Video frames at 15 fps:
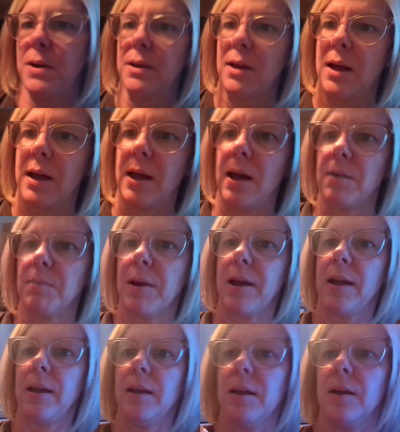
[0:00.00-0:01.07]
I have
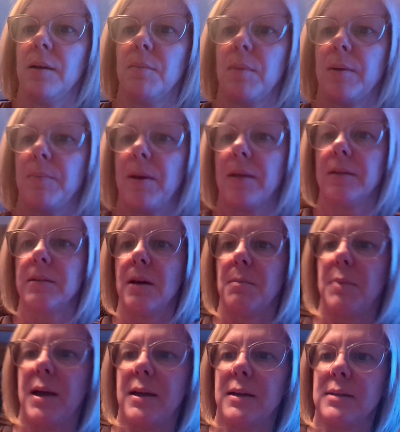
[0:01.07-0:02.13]
my Peloton
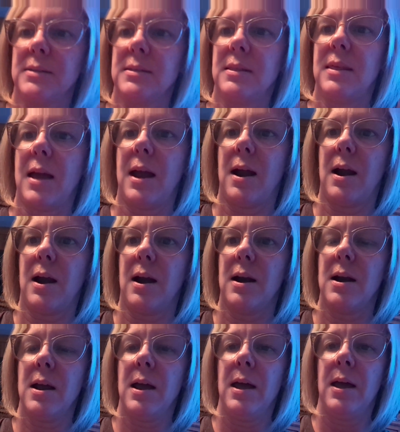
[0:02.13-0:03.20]
bike is
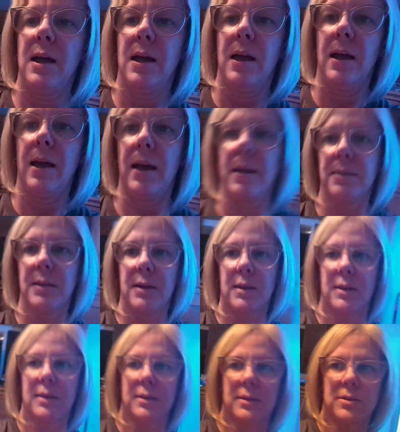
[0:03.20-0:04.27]
there, and
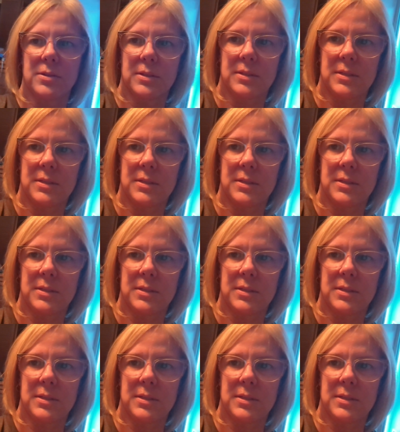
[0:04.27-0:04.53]
then there's a